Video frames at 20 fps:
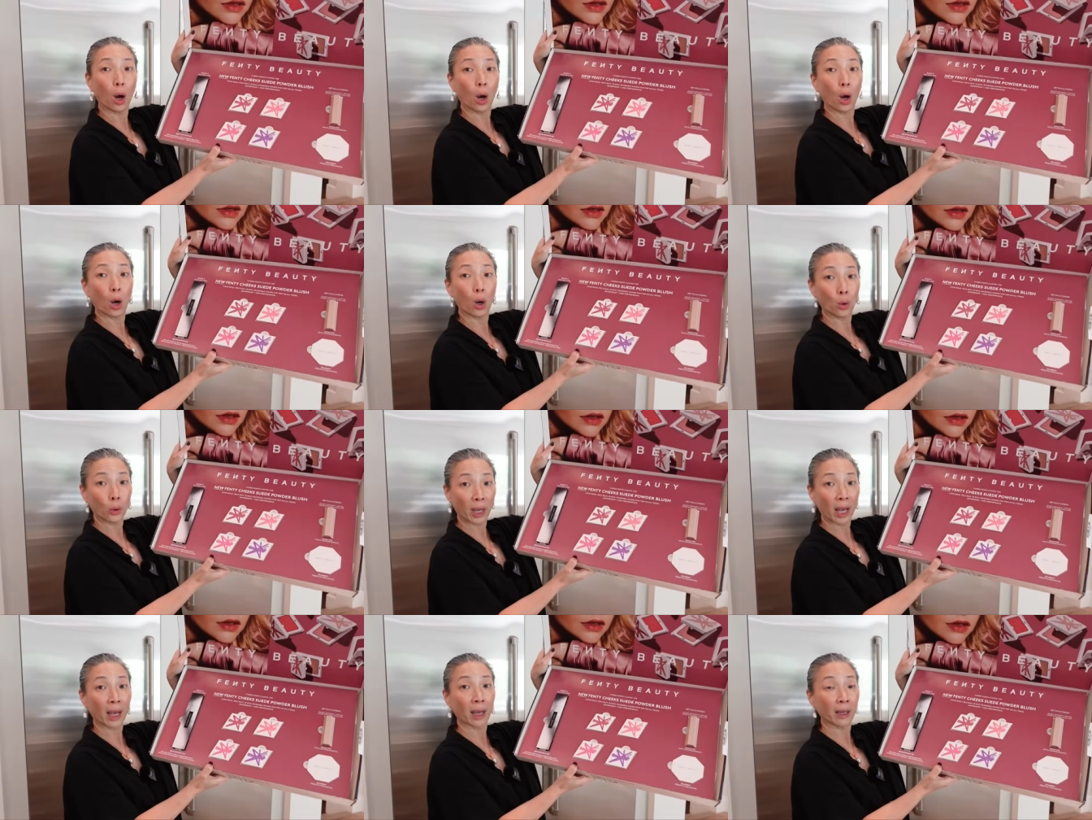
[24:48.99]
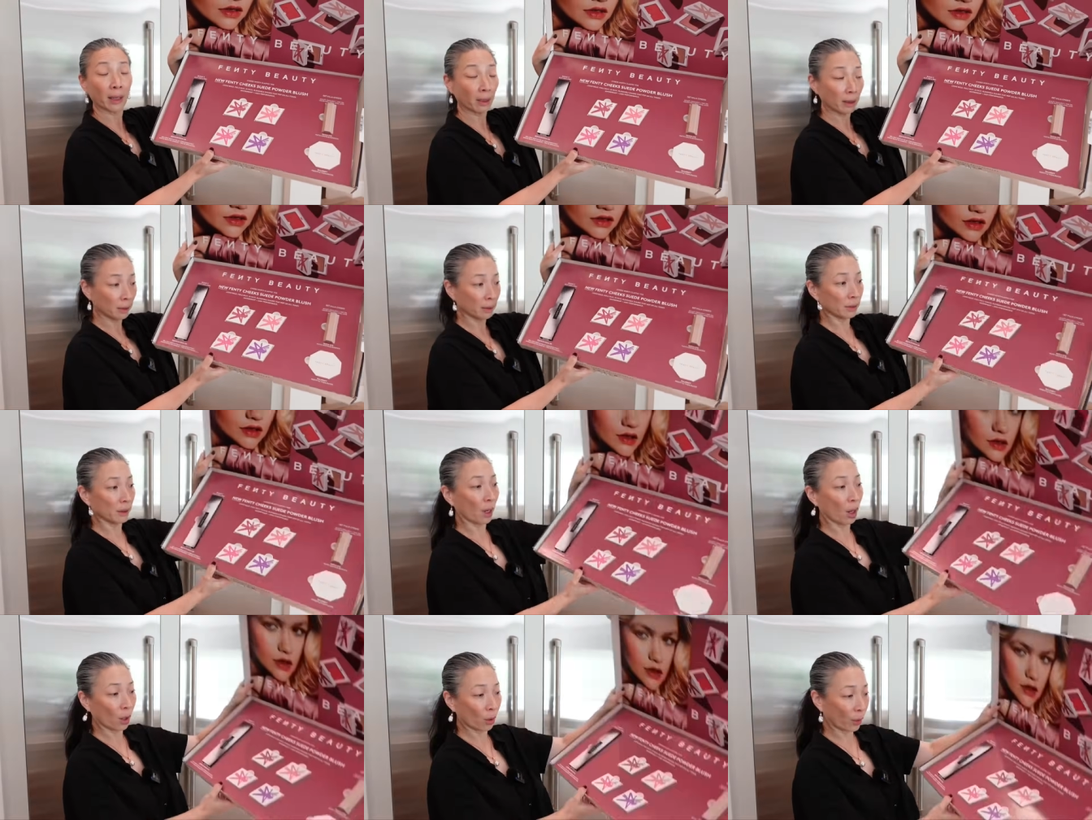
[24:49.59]
Okay,
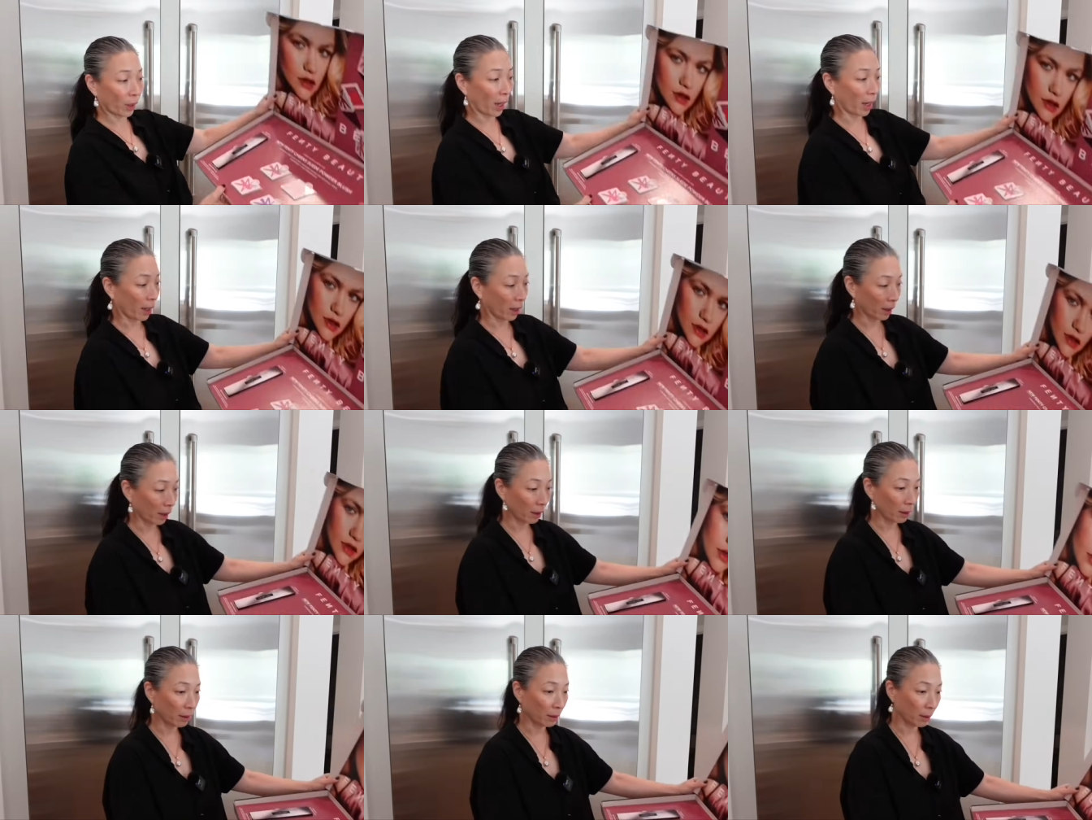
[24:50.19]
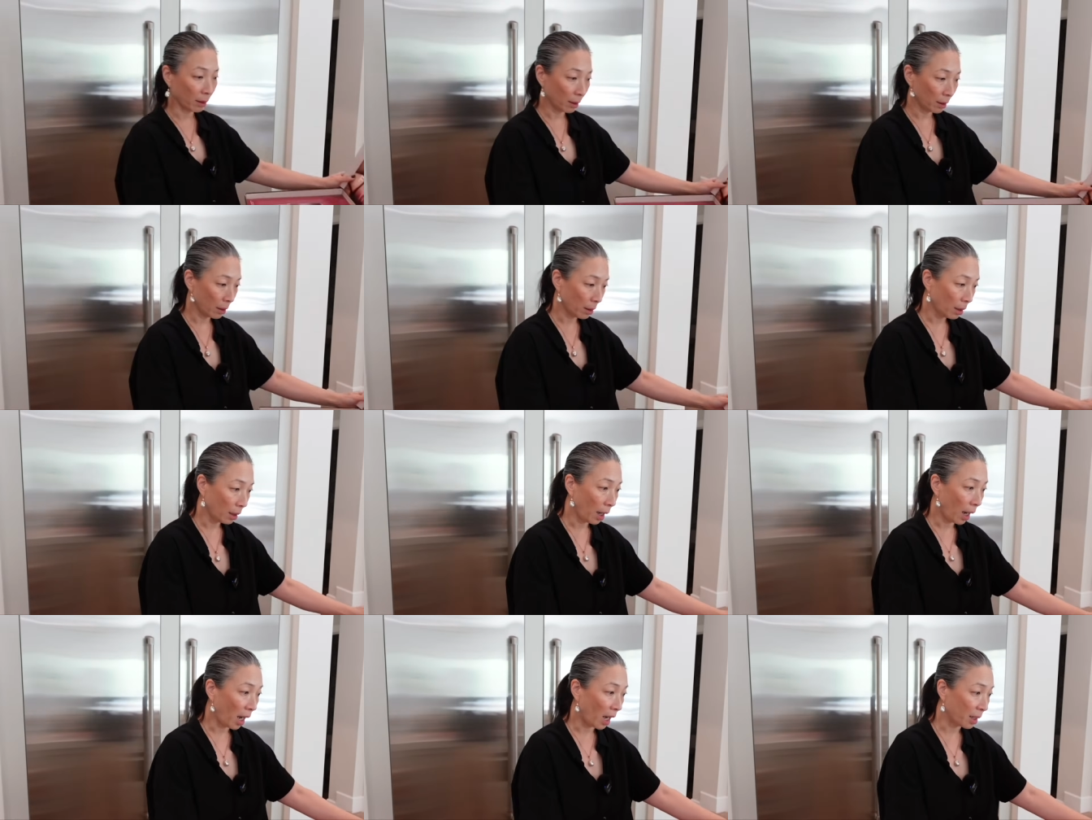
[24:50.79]
okay.
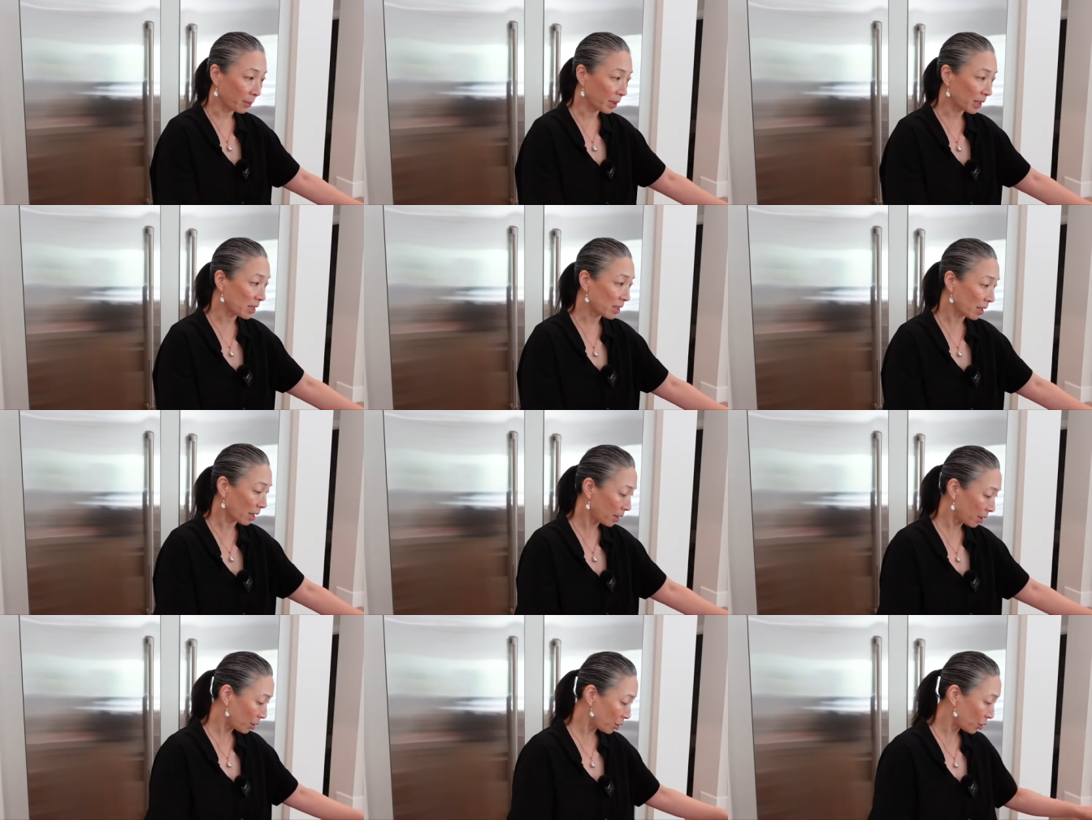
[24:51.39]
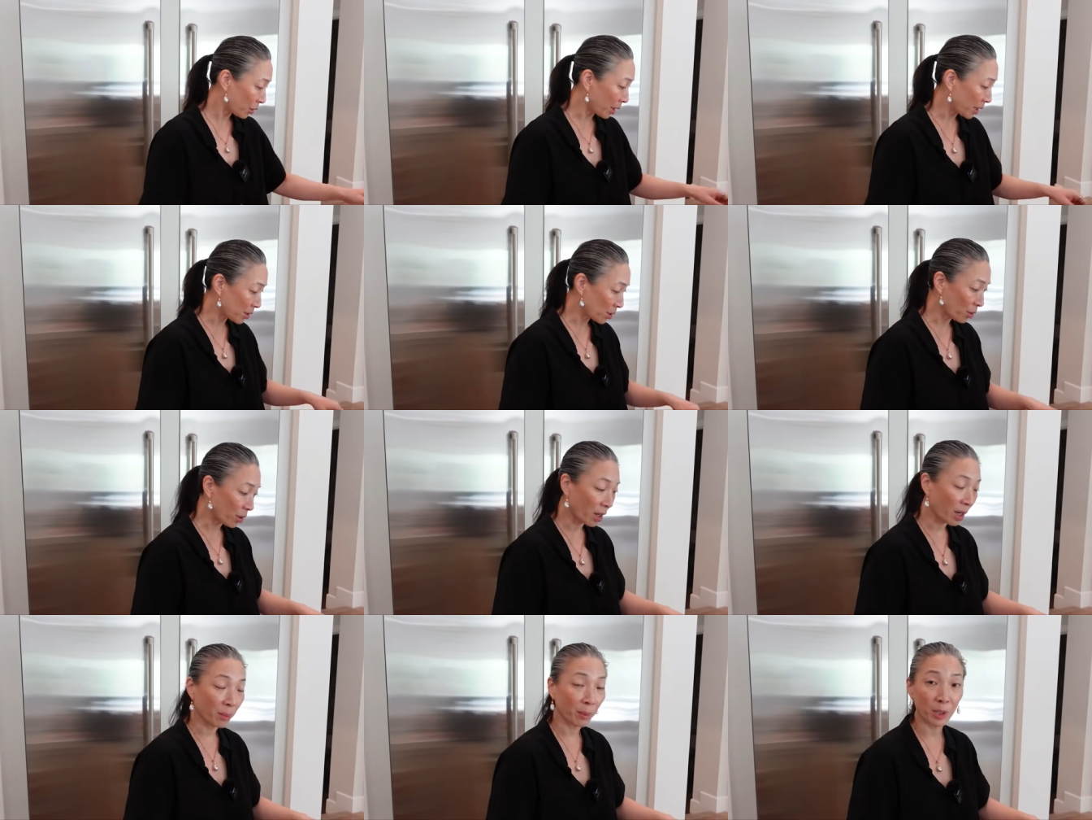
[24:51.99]
I'm excited. You guys
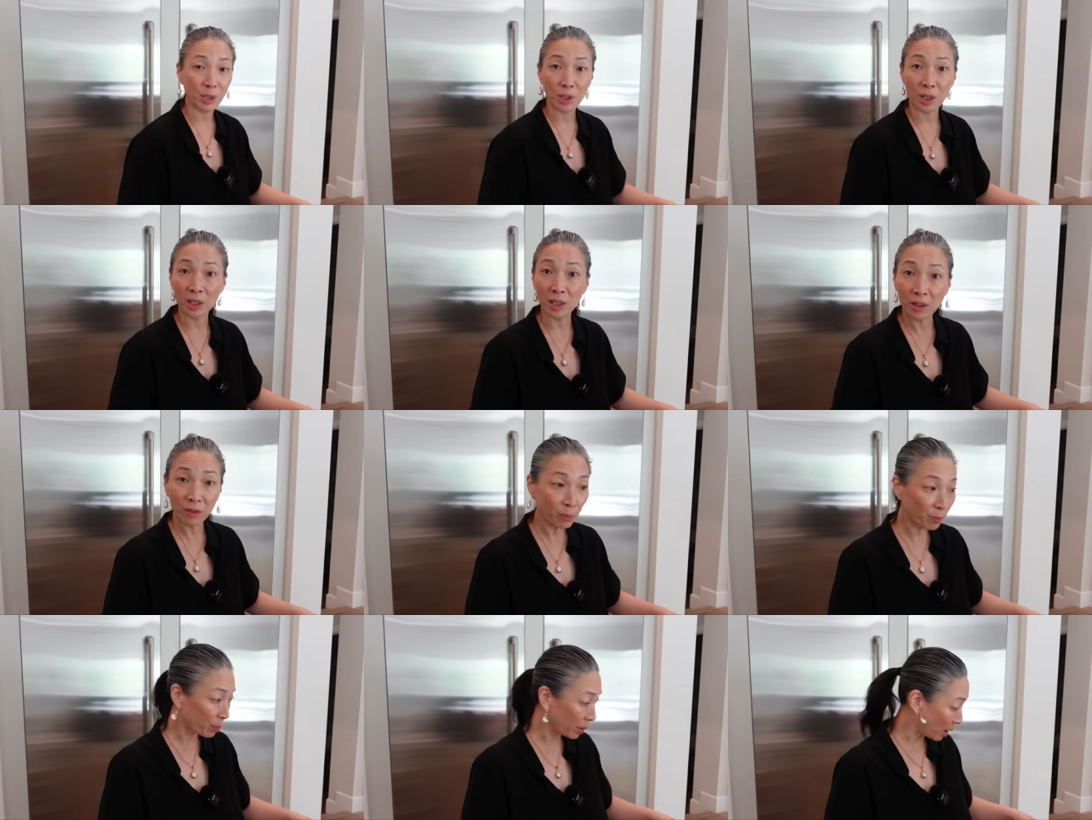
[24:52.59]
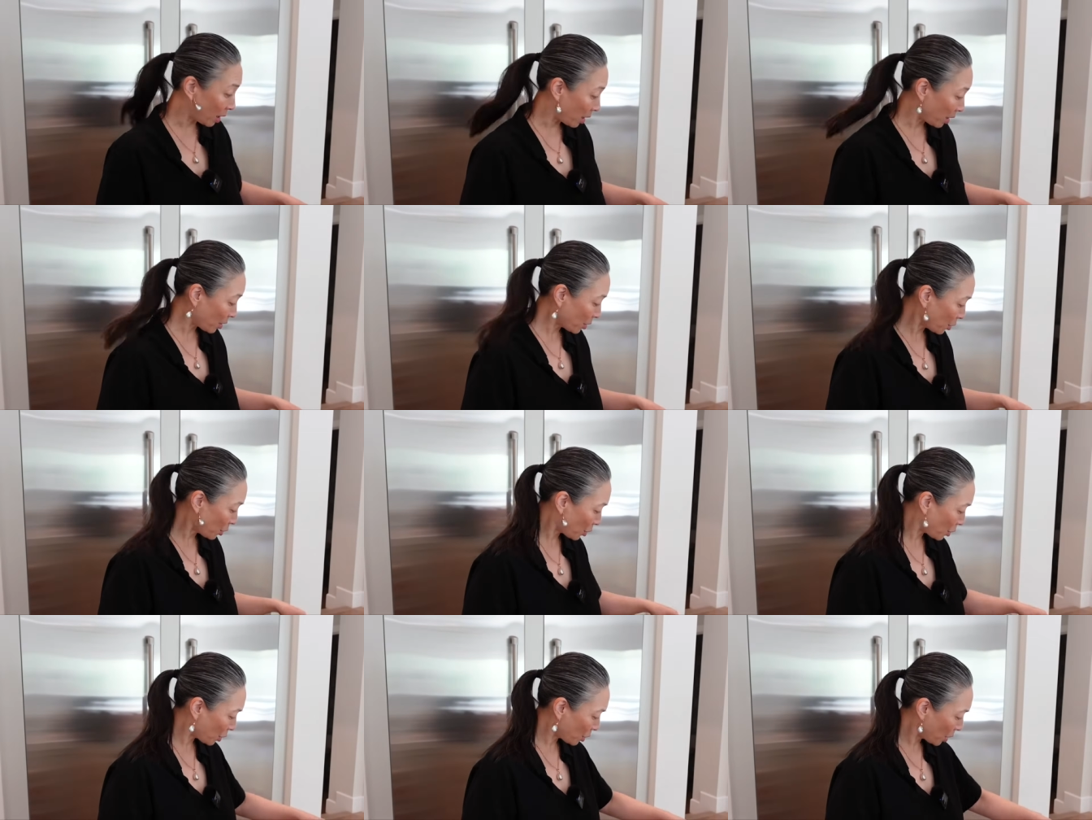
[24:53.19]
know how much I love
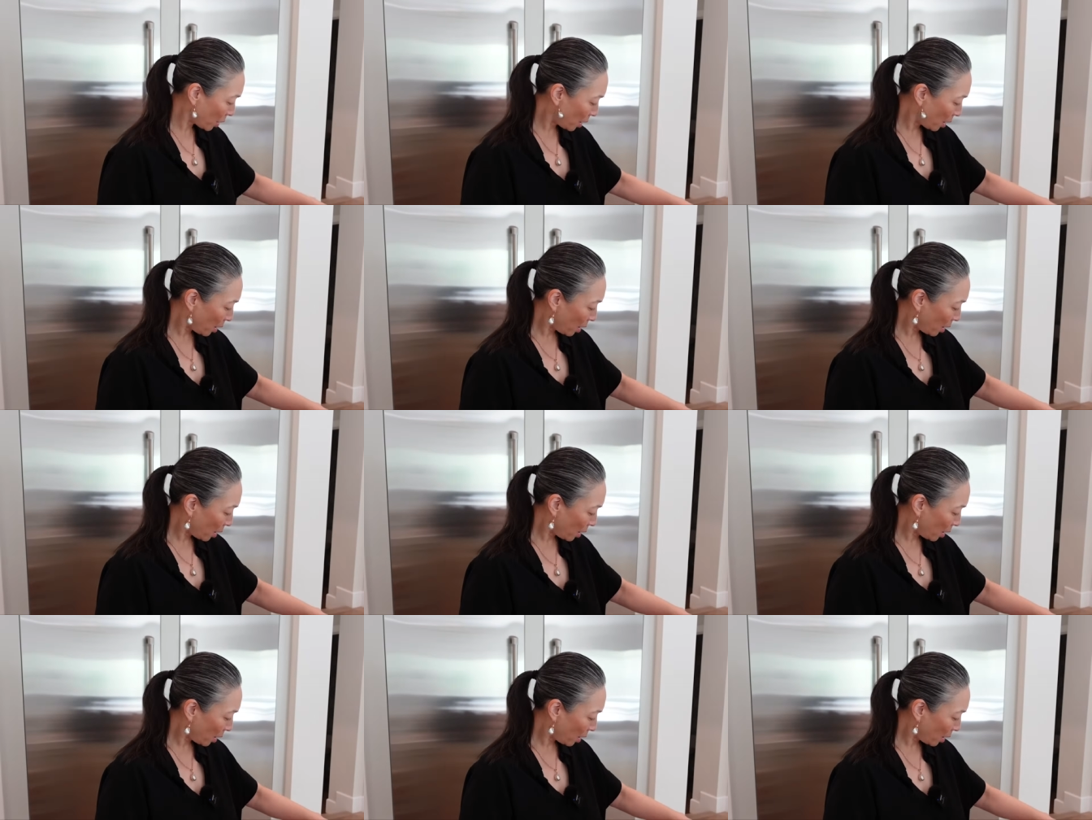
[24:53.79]
blush.